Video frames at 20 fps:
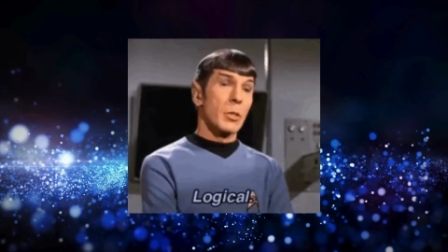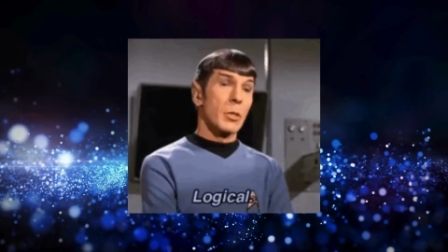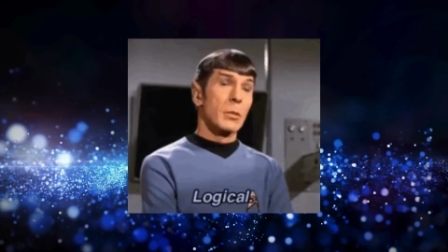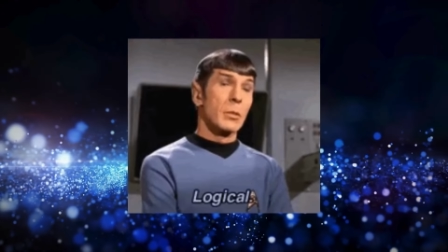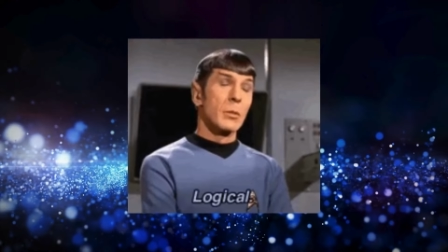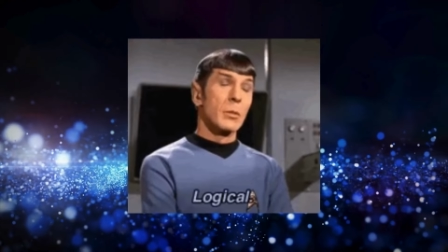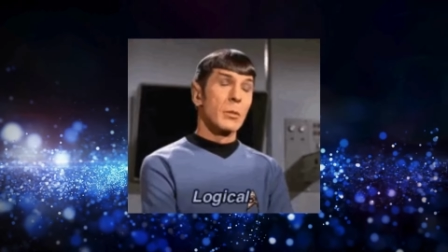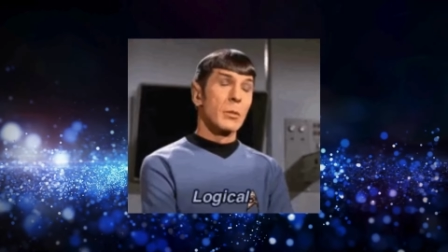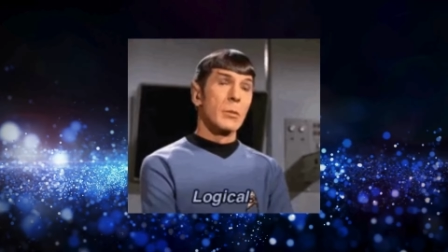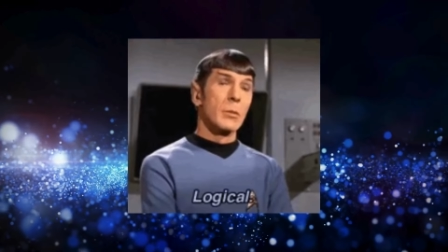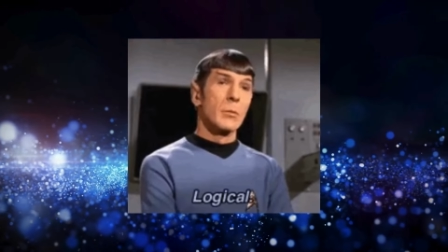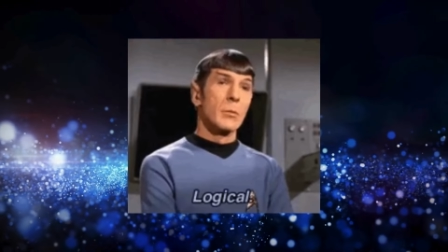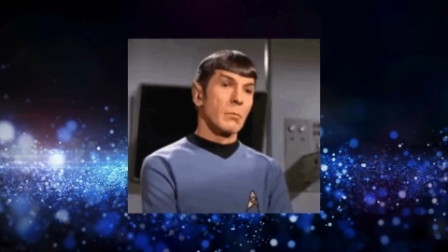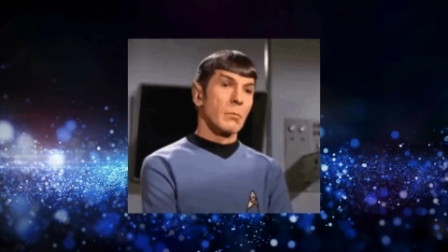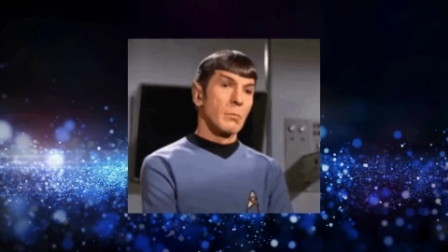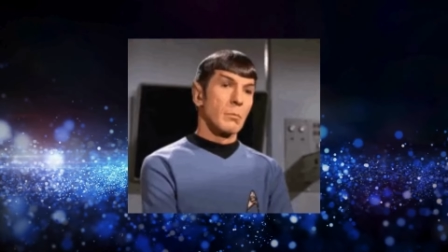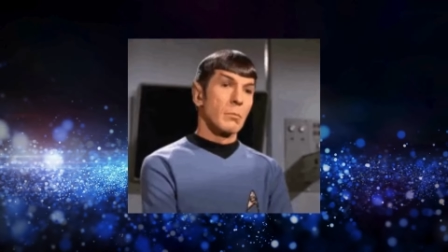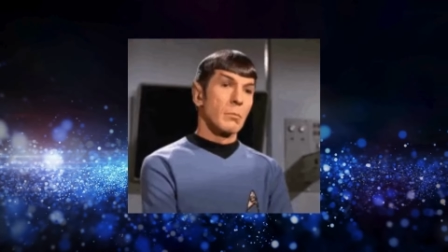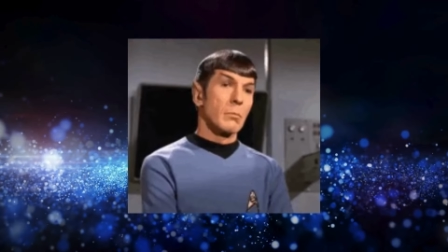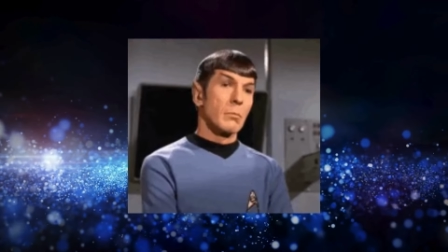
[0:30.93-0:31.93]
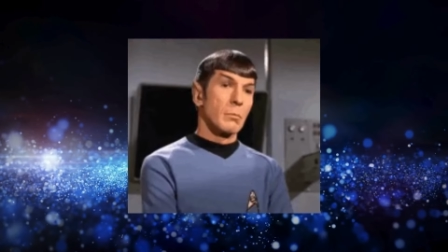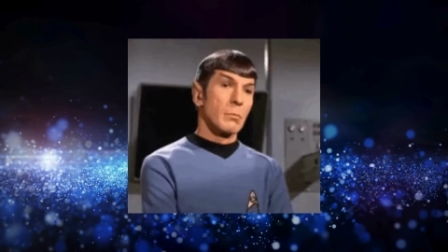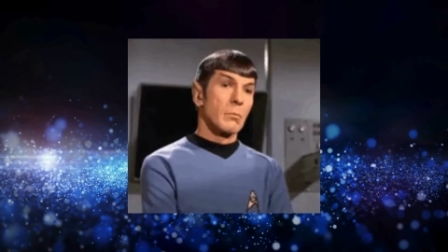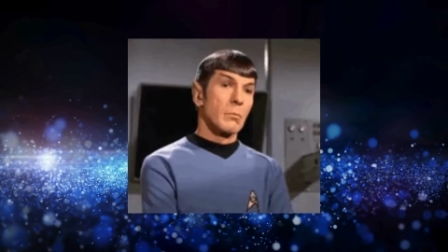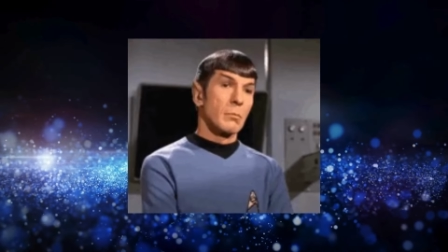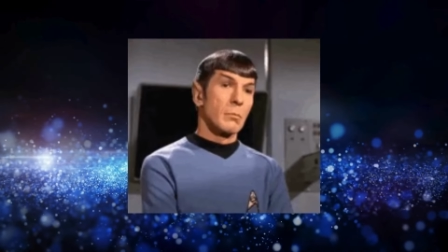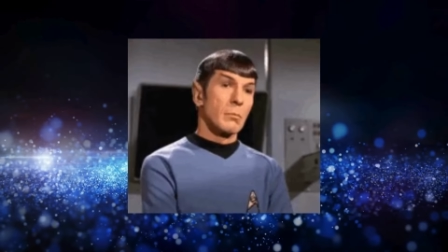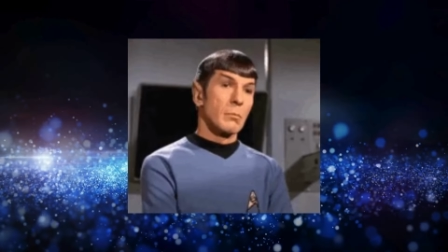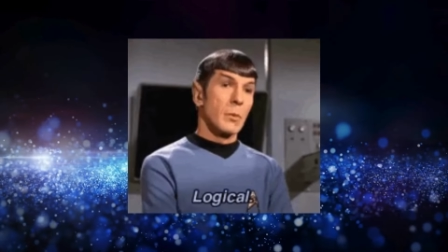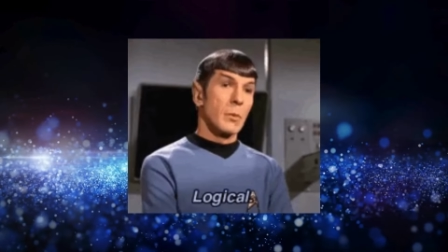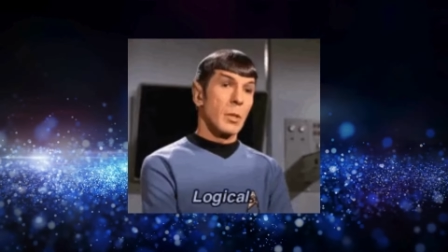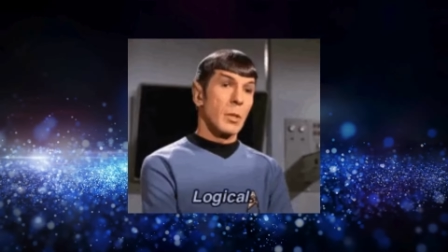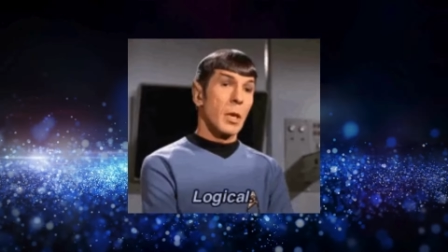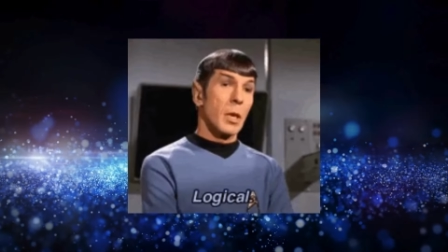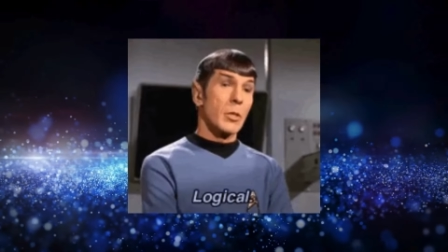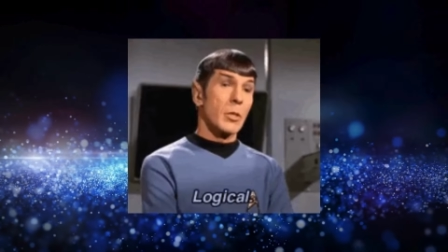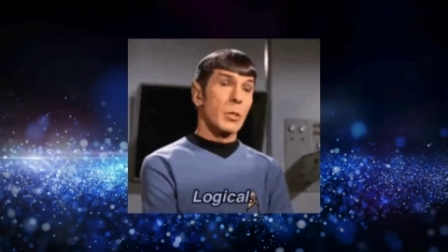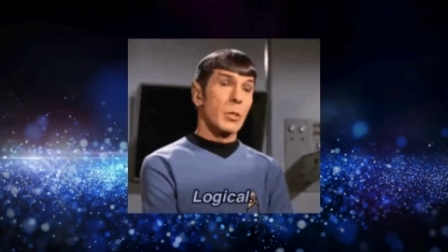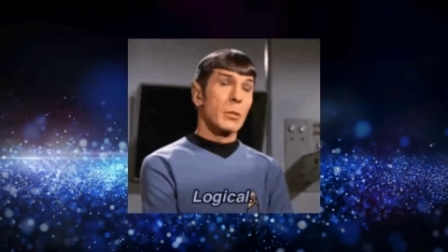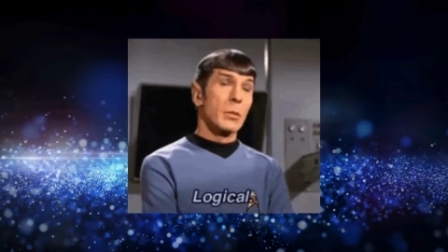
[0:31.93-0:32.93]
And even though there are
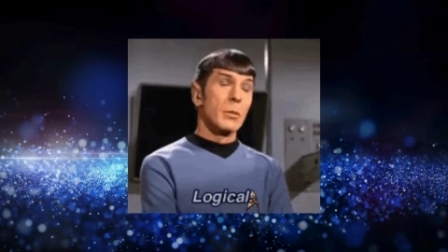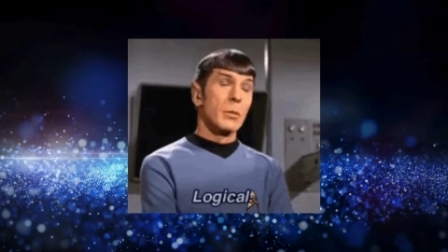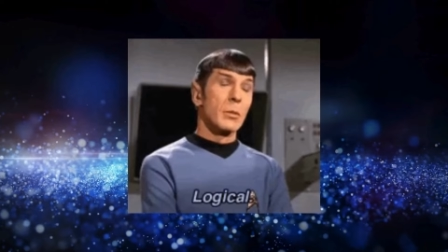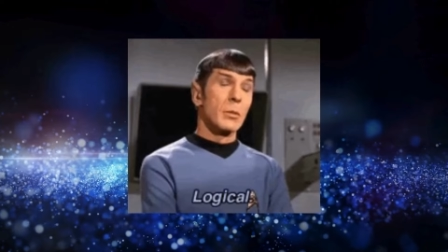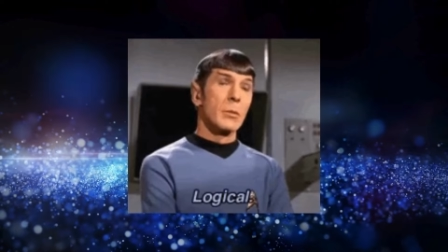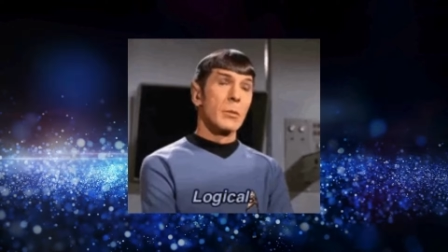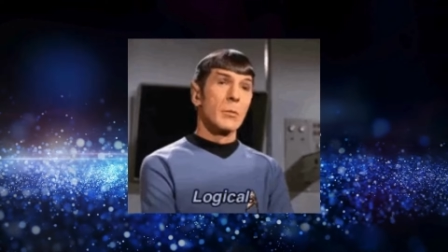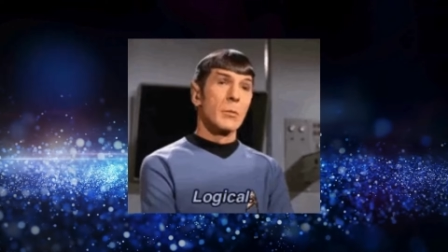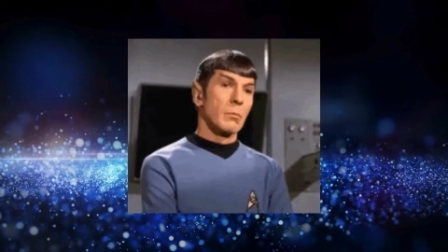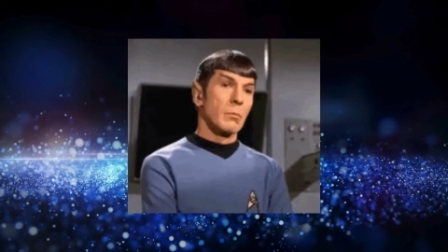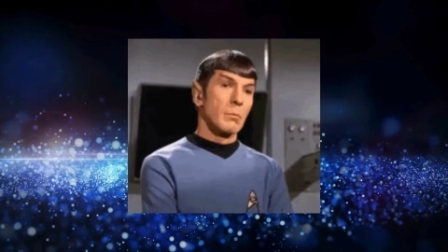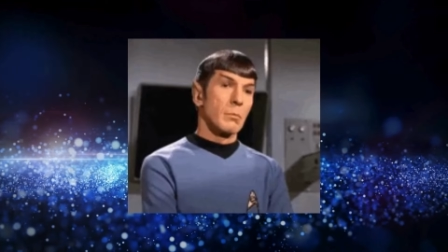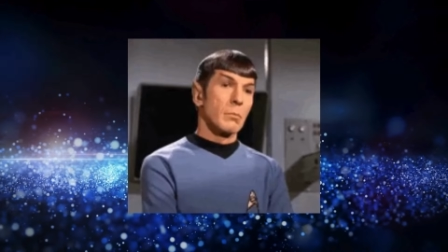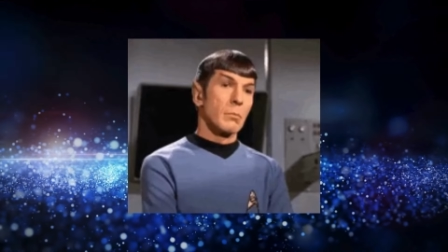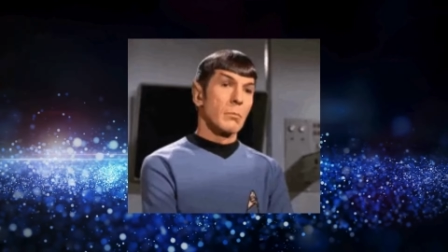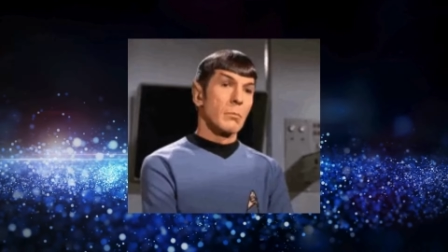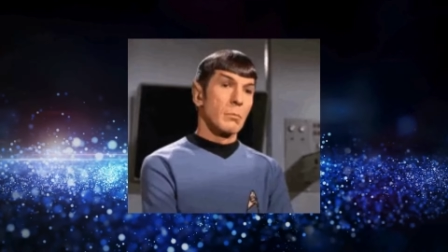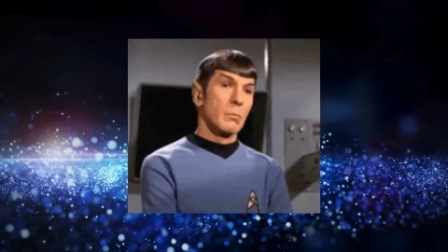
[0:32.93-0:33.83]
certainly more,